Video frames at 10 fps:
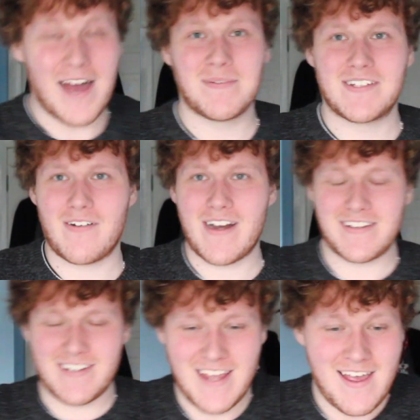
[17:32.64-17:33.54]
I'm sorry,
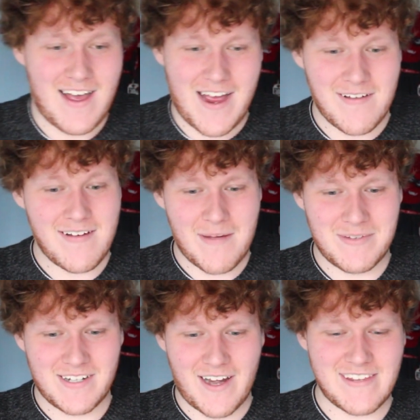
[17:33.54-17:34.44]

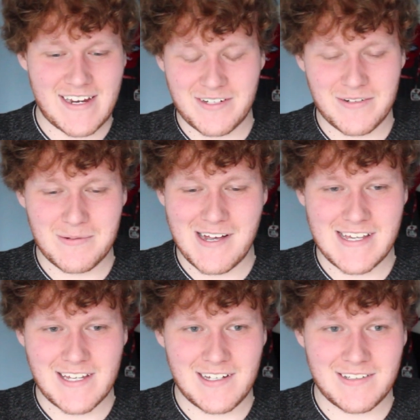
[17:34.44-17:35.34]
I'm a Diamond Dasher as
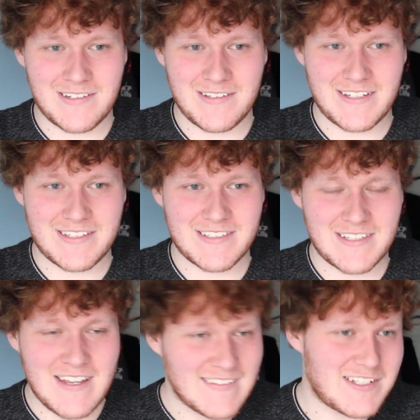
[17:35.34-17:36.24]
well, I can't do this,
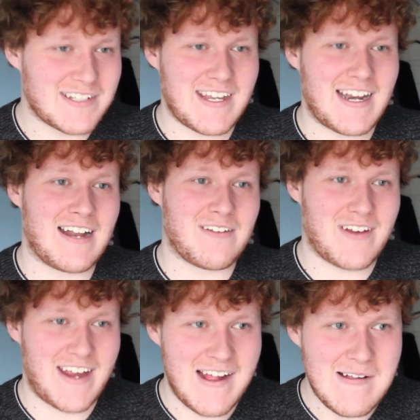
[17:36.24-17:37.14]
just get out of
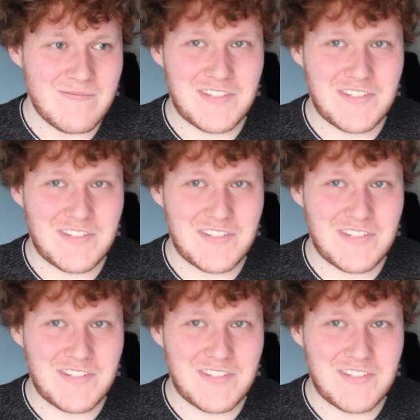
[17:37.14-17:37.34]
here.